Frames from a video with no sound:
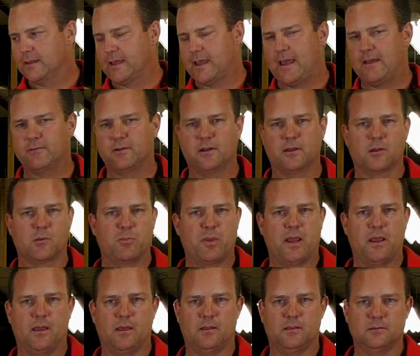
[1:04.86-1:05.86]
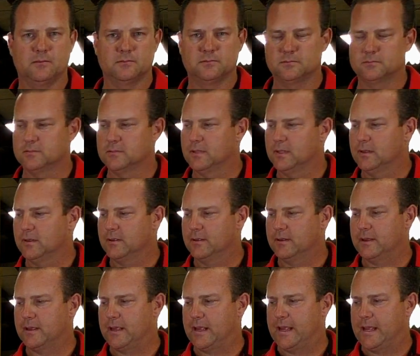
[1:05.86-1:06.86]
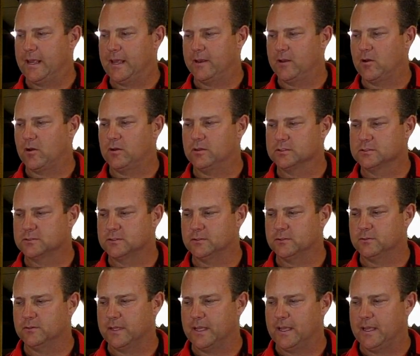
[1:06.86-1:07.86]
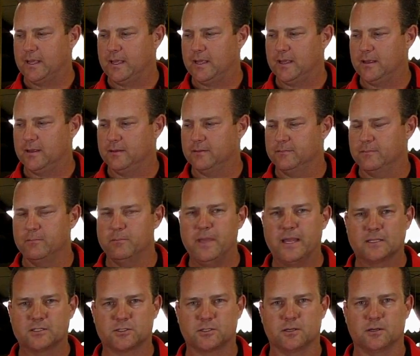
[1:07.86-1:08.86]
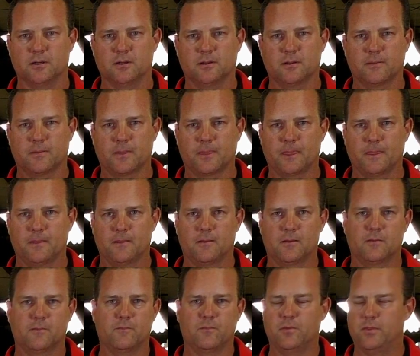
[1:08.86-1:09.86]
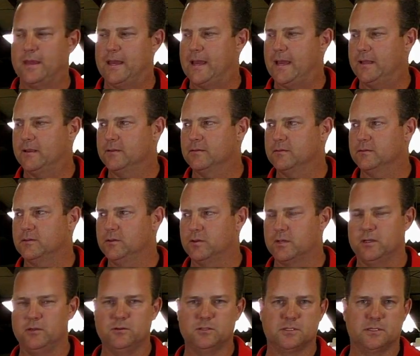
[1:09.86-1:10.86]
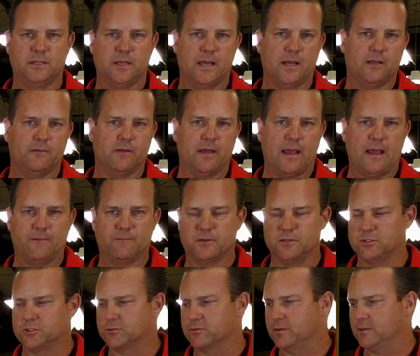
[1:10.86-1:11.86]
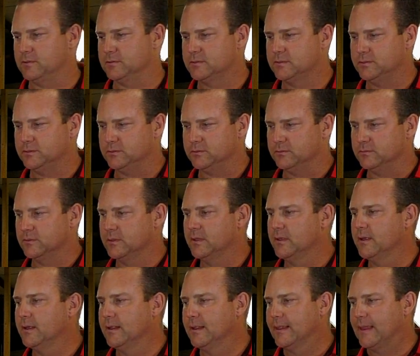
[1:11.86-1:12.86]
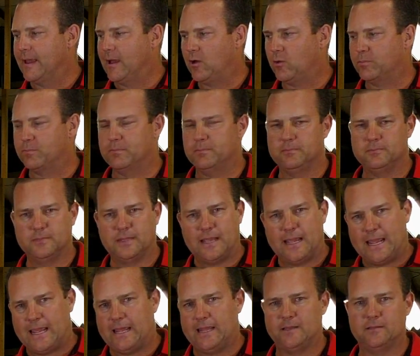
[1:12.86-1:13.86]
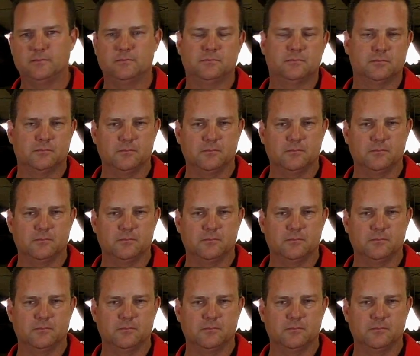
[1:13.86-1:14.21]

Have another pail and also a mixer that you can use in the end of a half inch drill to help aid